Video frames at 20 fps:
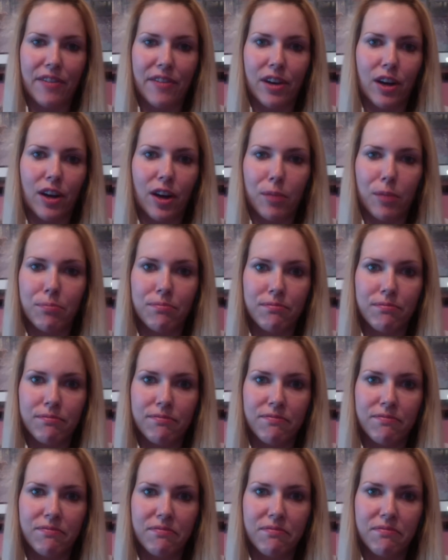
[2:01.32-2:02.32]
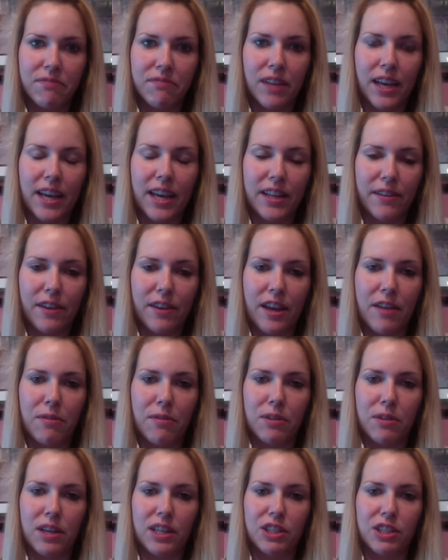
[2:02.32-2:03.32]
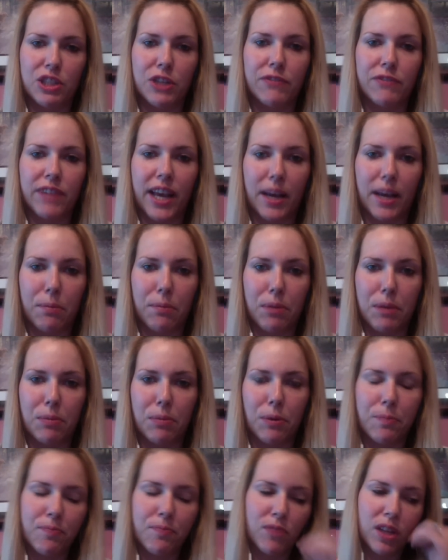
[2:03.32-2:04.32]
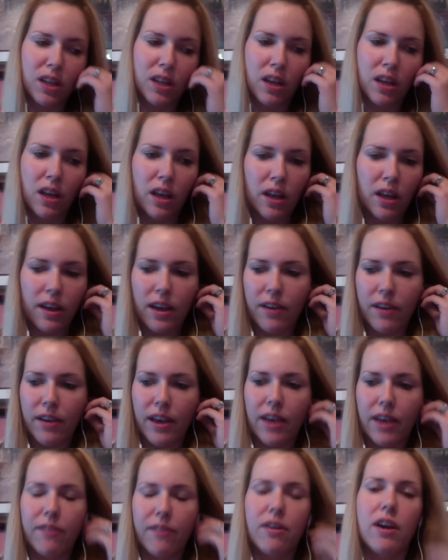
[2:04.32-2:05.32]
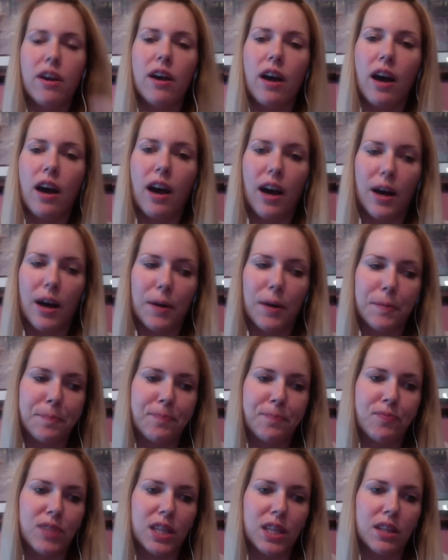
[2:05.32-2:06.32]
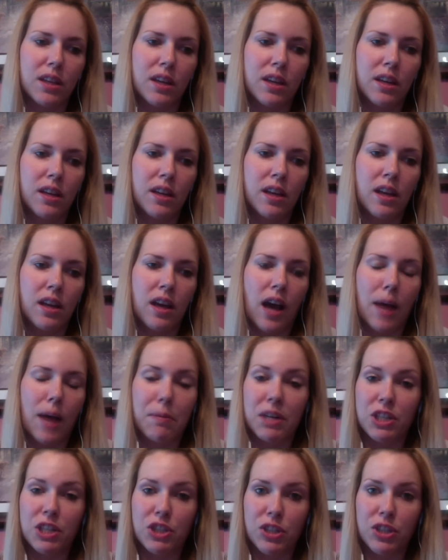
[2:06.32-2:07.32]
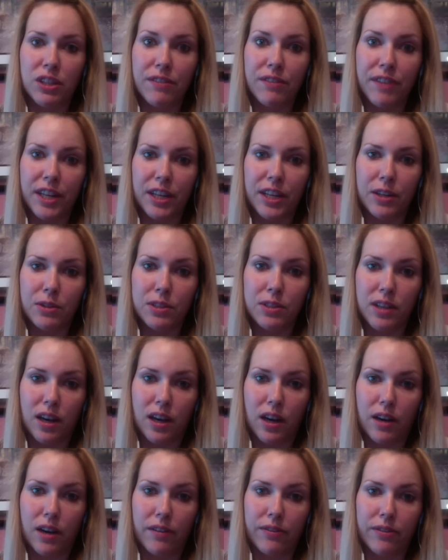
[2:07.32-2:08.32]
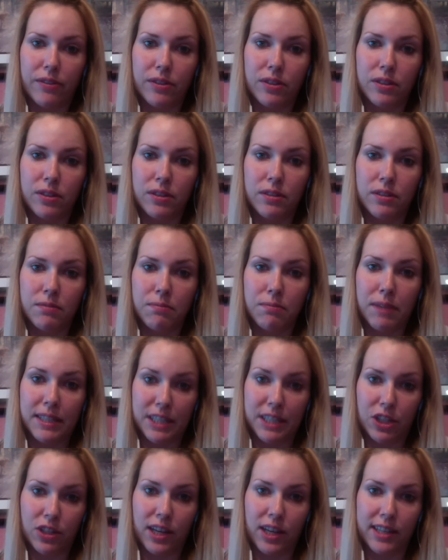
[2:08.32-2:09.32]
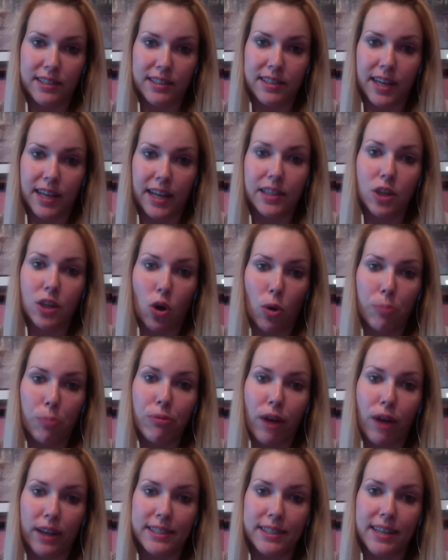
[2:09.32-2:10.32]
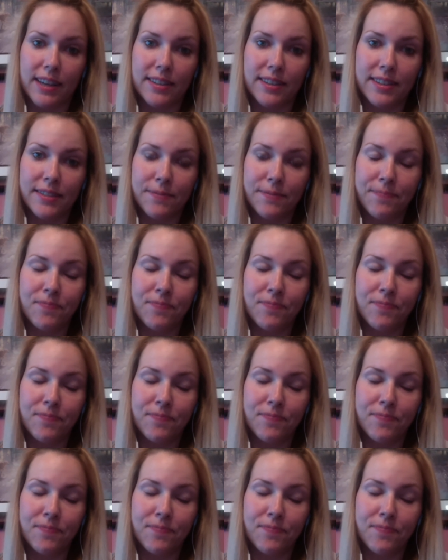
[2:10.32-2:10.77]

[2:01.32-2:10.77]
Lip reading: a carb, and it served 8 people. I'm going to show the videos of my dinner last night, the whole process,